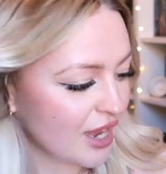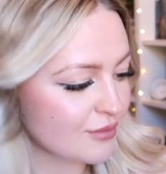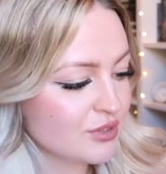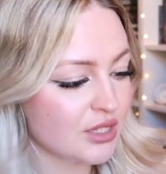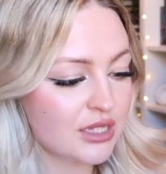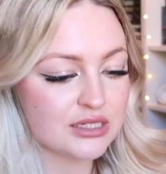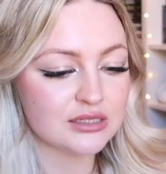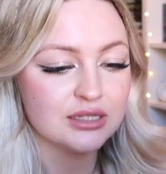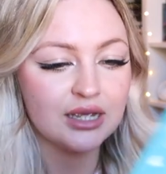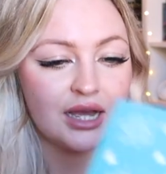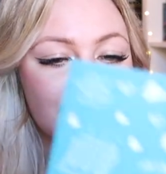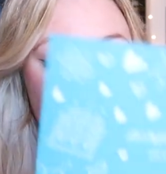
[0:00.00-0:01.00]
So this is
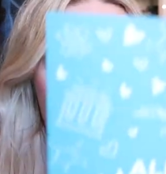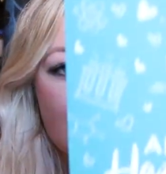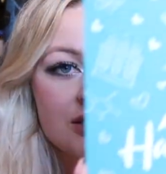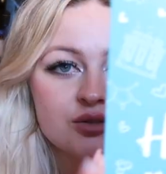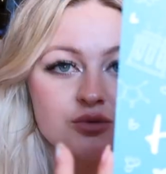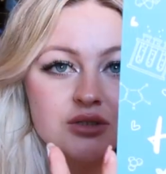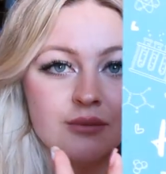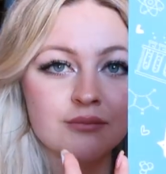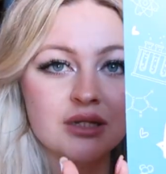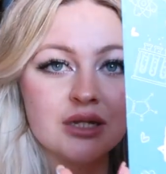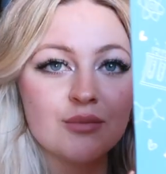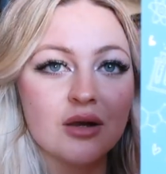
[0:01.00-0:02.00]
the Ali Hazelwood
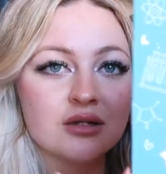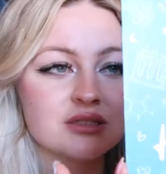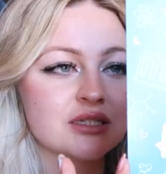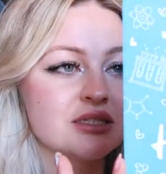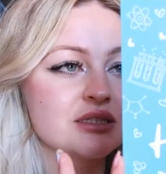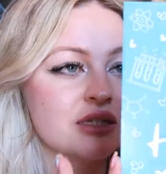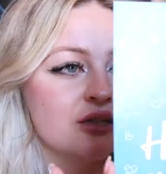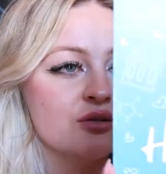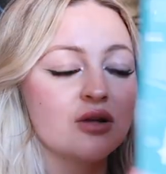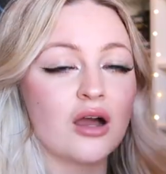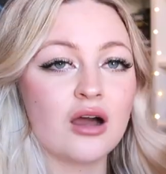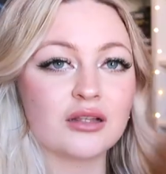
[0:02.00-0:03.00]
mini box. This is the little
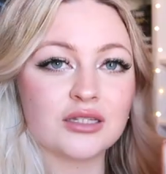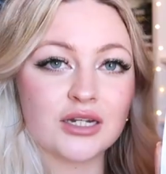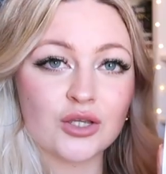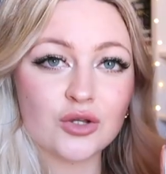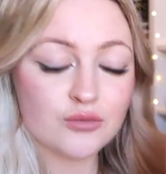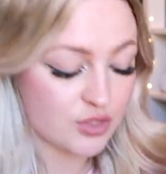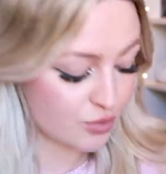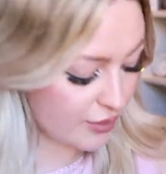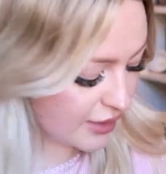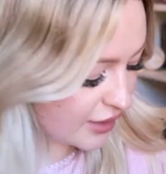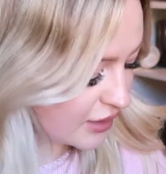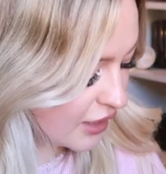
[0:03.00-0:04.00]
card that it comes
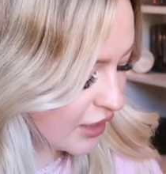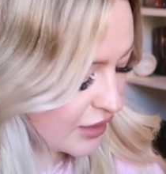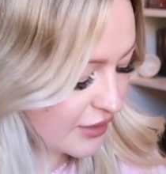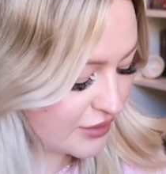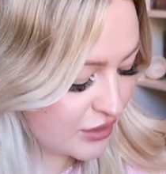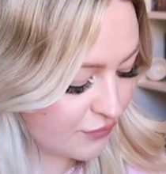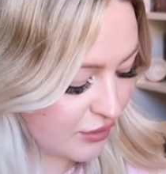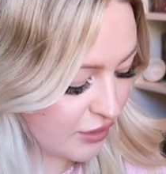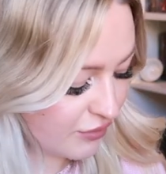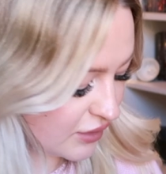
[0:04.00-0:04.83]
with. This is for the